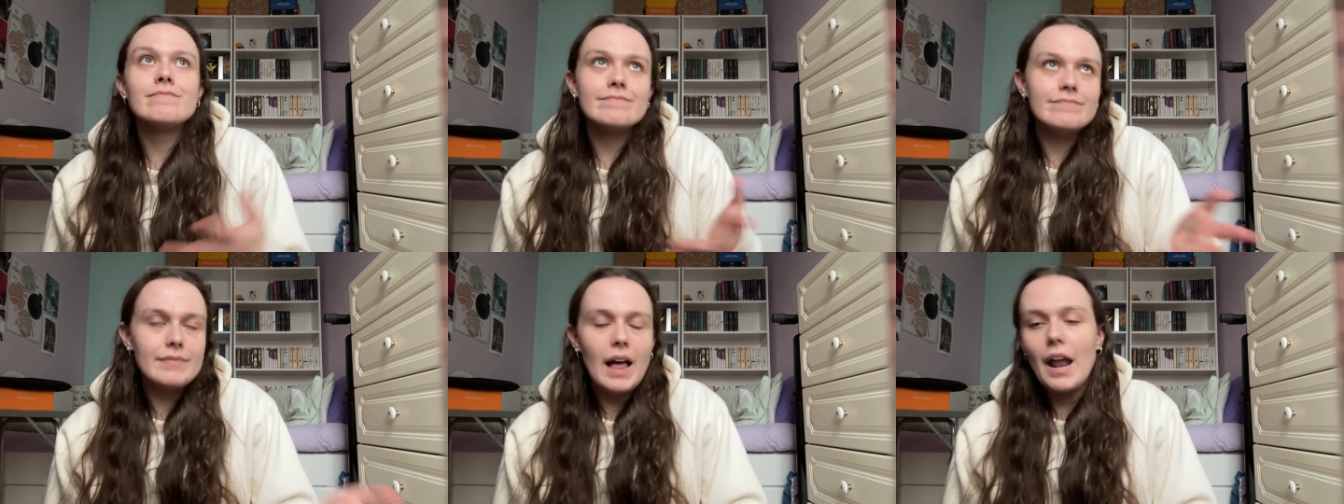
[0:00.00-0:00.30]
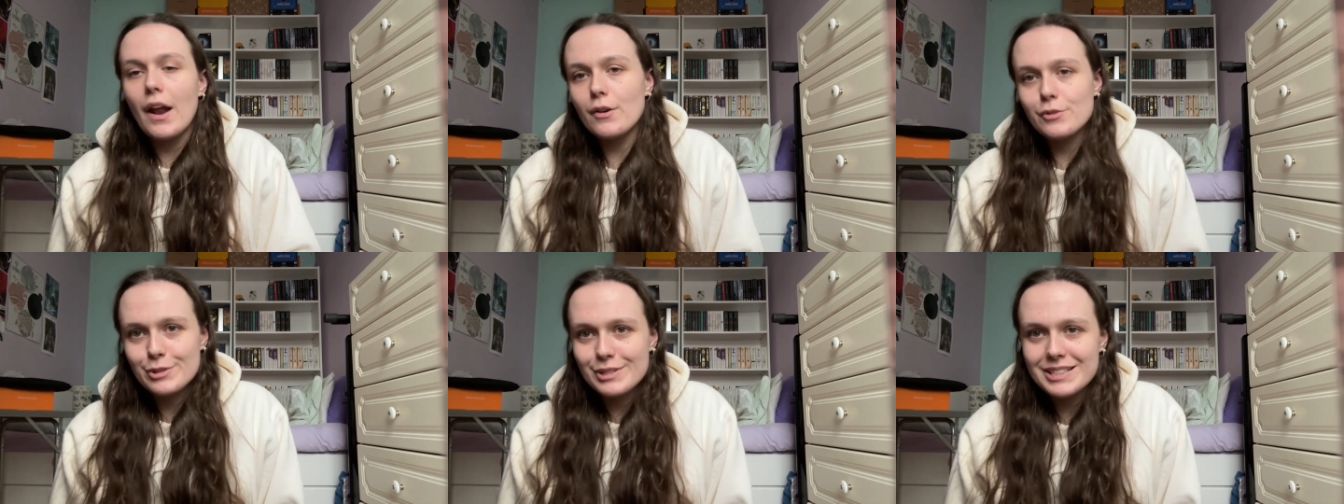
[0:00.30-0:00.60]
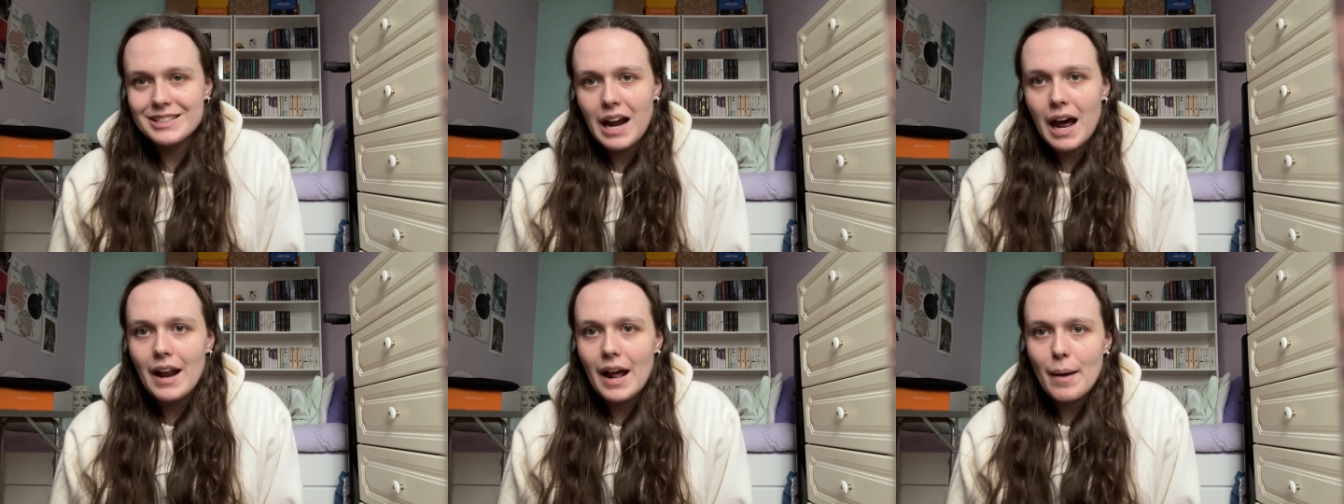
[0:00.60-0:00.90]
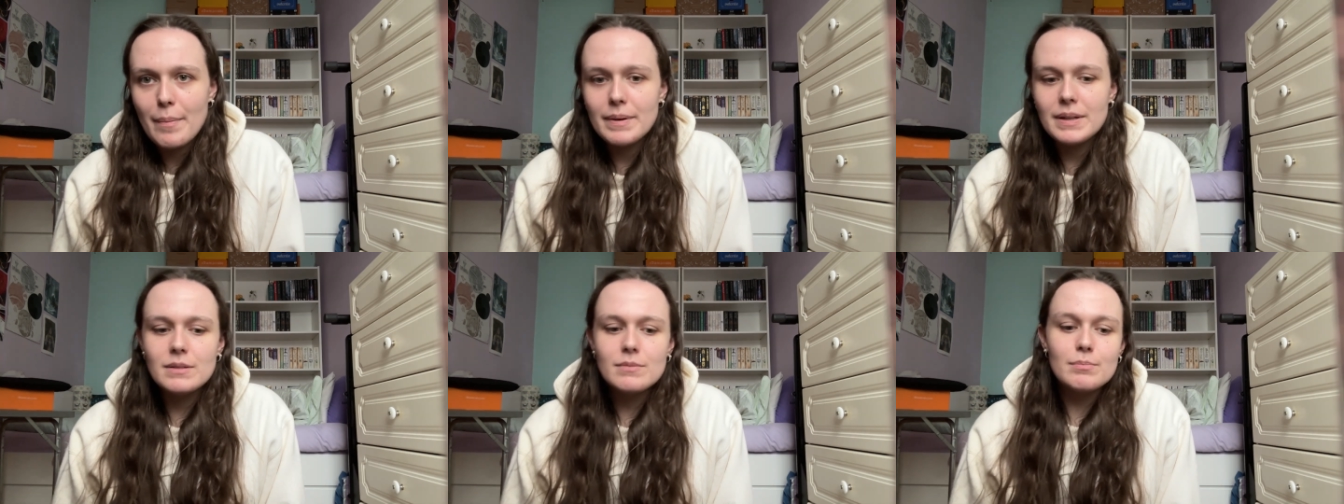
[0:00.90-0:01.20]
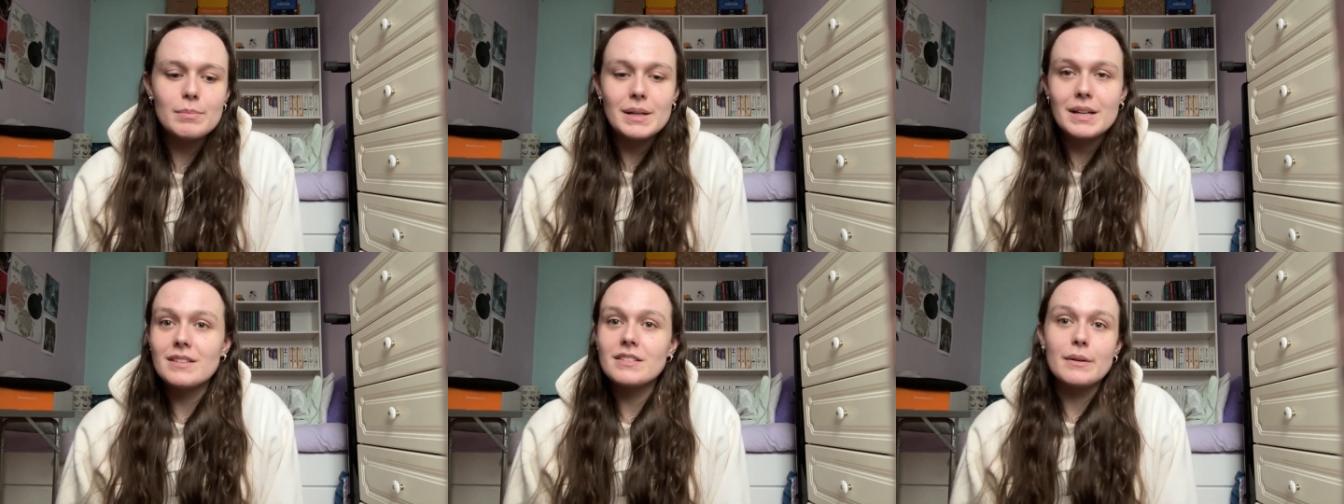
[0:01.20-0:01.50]
That also did not happen
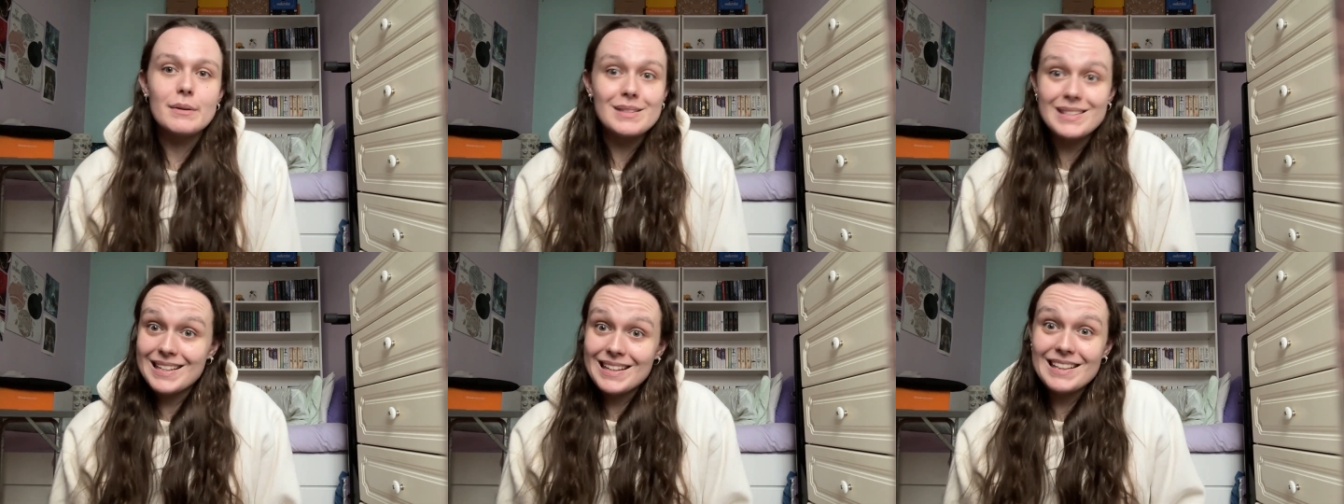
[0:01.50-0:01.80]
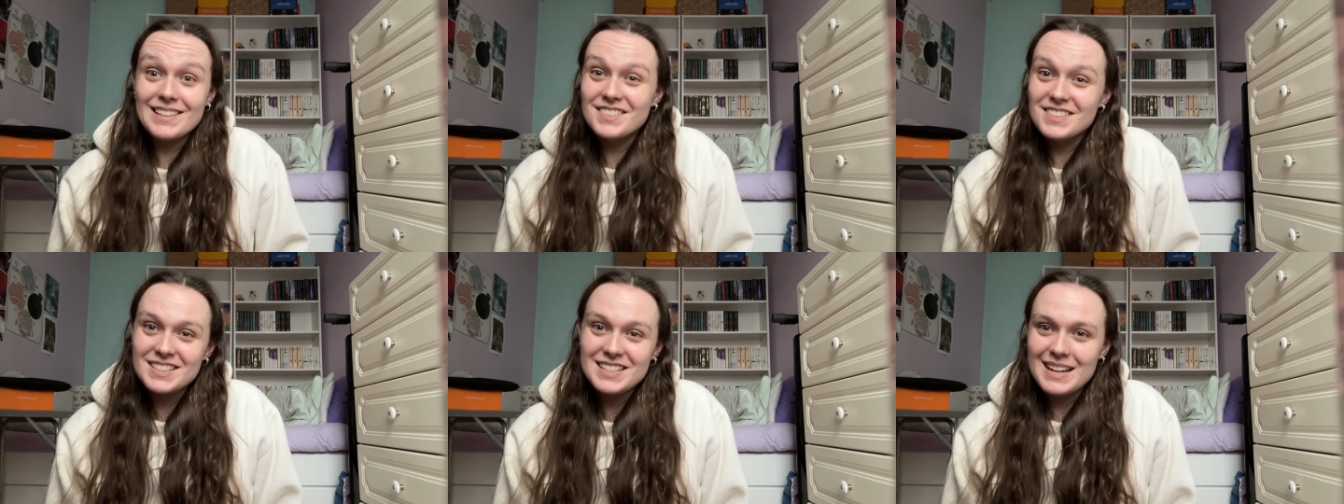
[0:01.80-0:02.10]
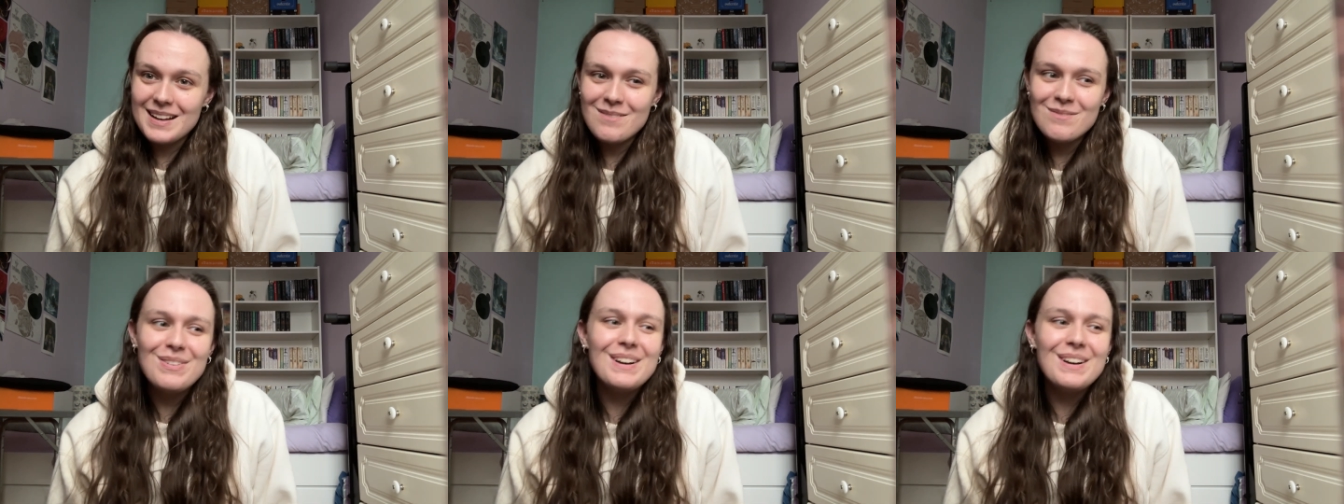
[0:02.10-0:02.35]
because I was still in the slump.